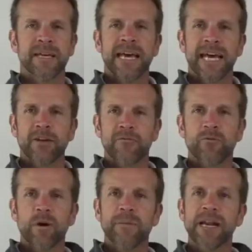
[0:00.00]
Hello
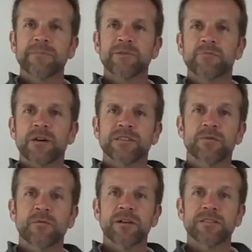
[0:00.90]
everyone, my name is Russ.
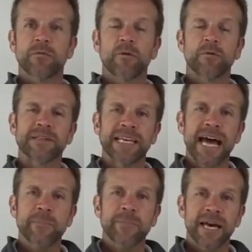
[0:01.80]
I work with
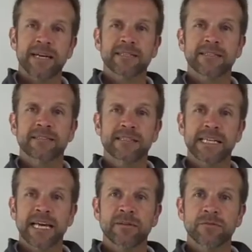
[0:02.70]
CapX
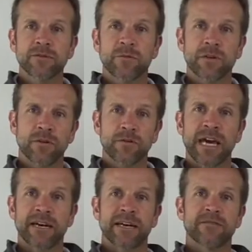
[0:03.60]
Sales. We're
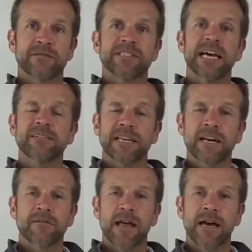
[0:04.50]
located here in South
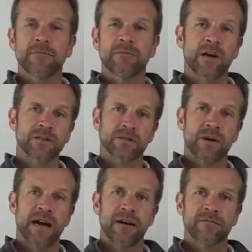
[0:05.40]
Carolina. We also
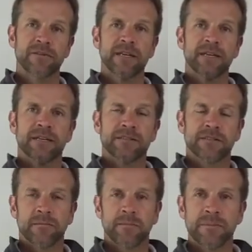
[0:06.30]
have
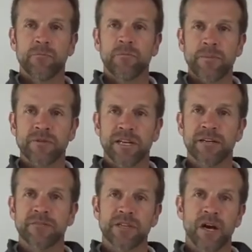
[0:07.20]
some
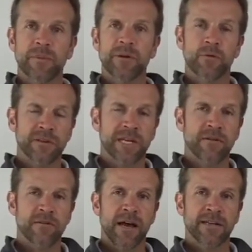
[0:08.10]
representatives up in North
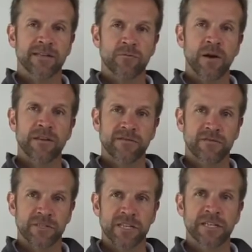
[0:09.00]
Carolina as well as
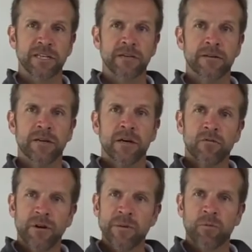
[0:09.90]
Virginia.
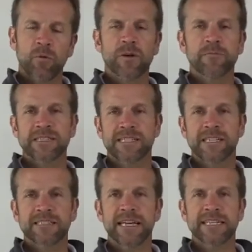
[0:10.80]
We've been working with
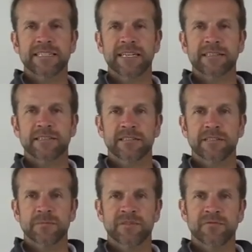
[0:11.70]
Cincinnati Test
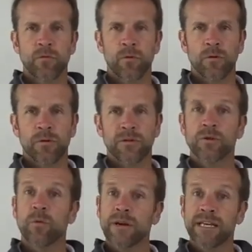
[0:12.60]
Systems for
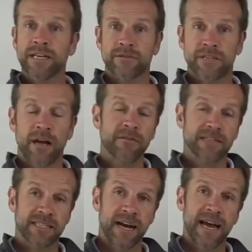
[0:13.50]
20 years now, at
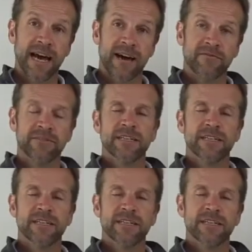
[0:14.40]
least I have.